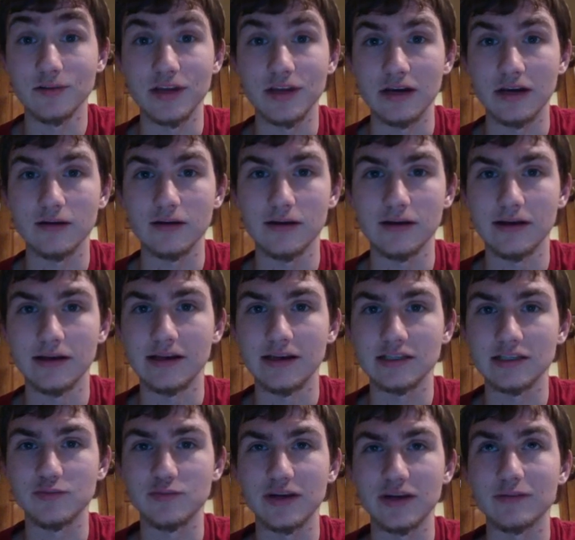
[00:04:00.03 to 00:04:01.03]
there, and
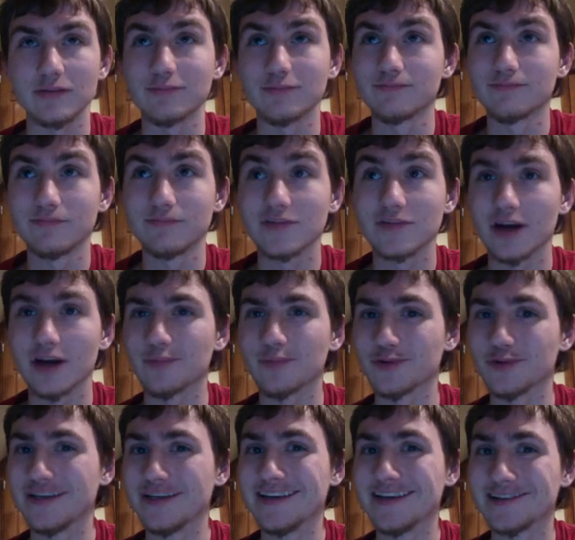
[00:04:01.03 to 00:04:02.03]
it's been a
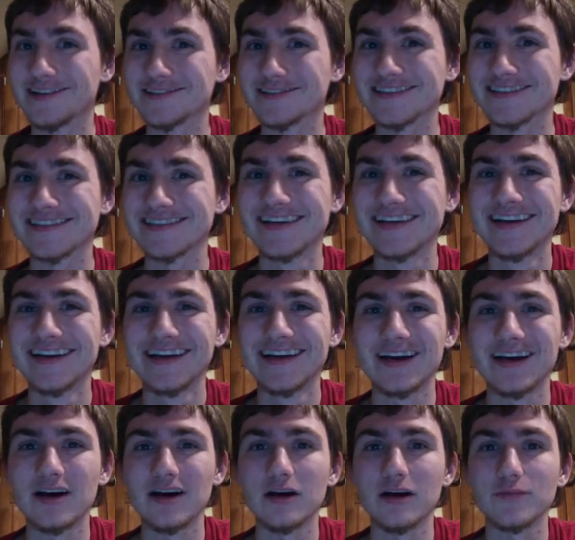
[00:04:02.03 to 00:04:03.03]
couple of years.
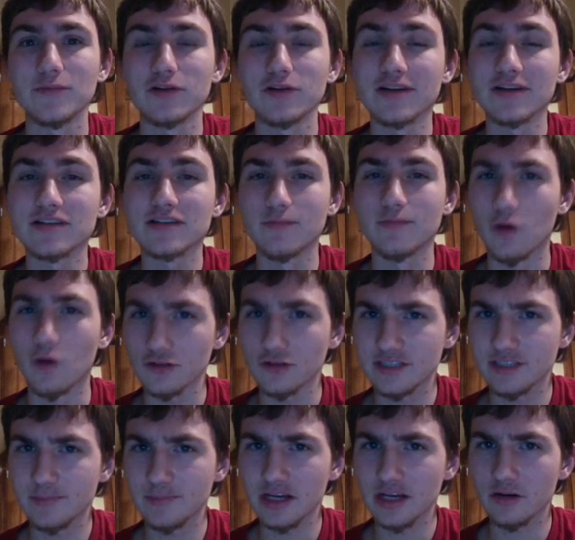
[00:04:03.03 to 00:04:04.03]
There is a
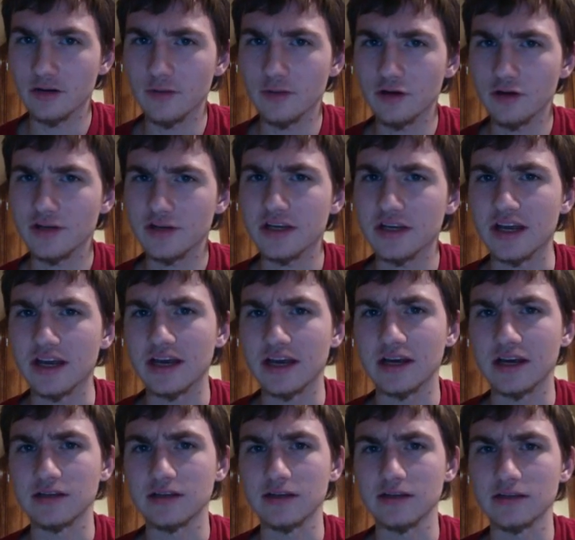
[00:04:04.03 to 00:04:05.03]
multiplayer mode,
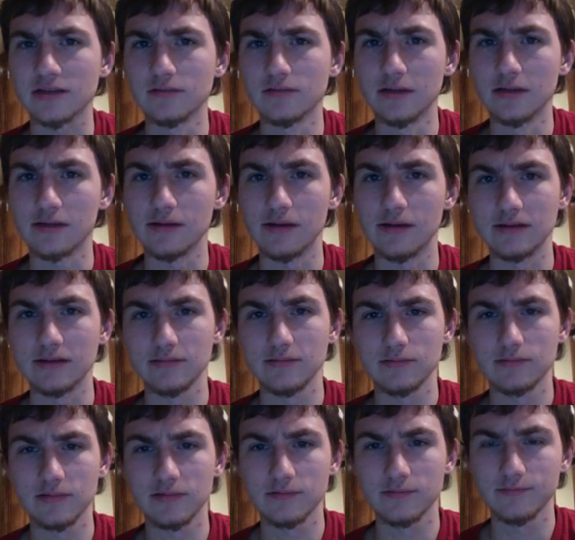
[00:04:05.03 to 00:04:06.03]
and
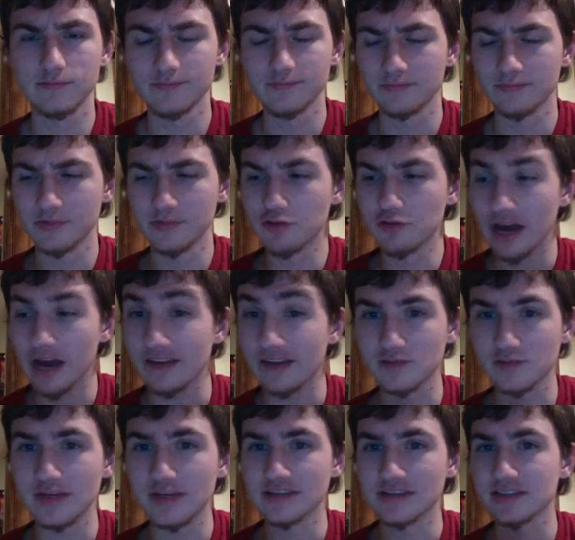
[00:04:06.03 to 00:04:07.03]
you have
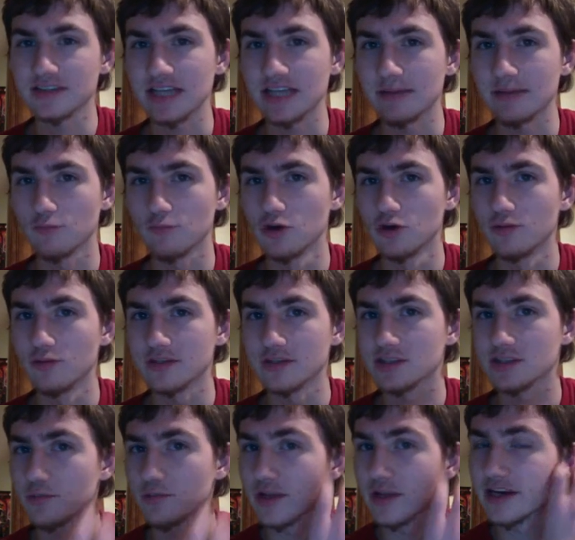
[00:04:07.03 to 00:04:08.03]
to be in the same room
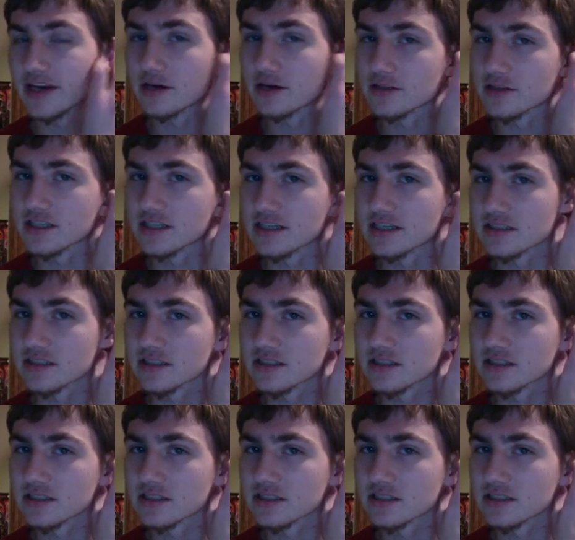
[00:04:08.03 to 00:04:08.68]
as the players, and